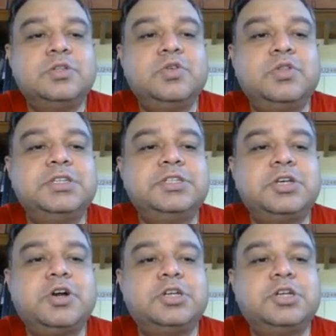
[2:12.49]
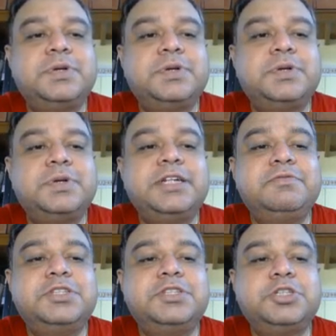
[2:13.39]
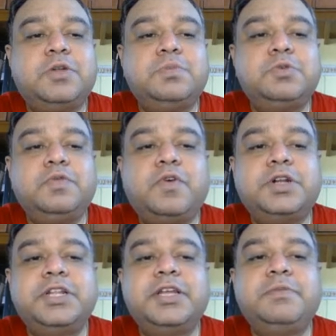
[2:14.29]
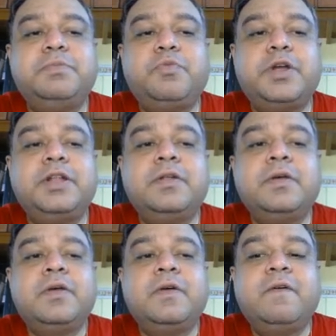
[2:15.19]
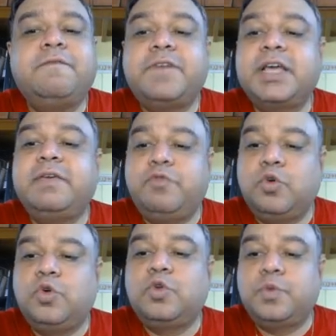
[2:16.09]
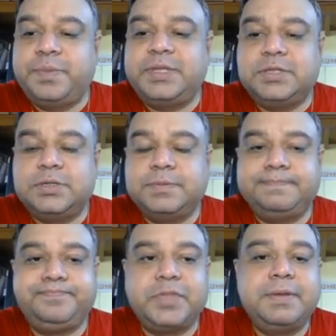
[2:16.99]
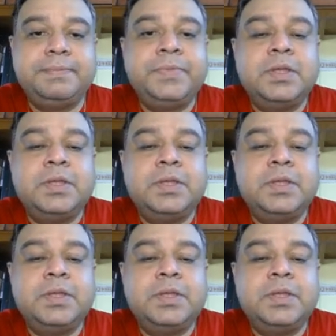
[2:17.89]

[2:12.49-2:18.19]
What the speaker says: So this is the cost per lead, which is almost 49.54 rupees. Okay.